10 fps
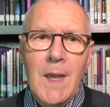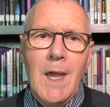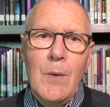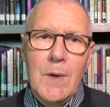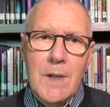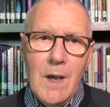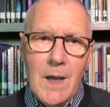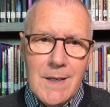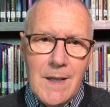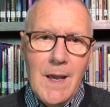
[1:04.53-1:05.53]
And when
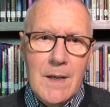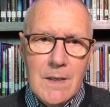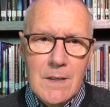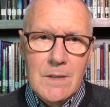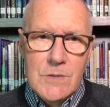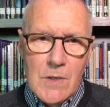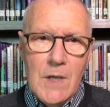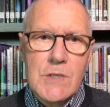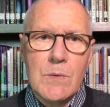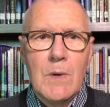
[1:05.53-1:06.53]
God got uh,
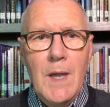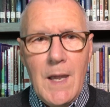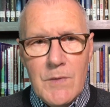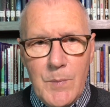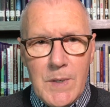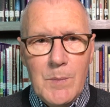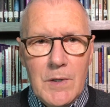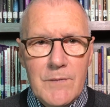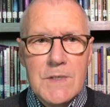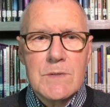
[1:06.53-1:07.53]
Joshua and the
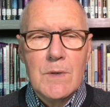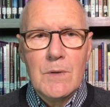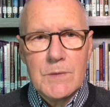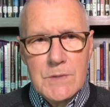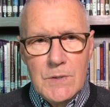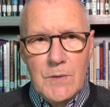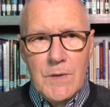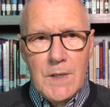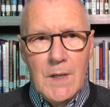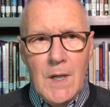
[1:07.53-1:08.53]
people of Israel to
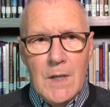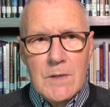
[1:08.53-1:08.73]
the,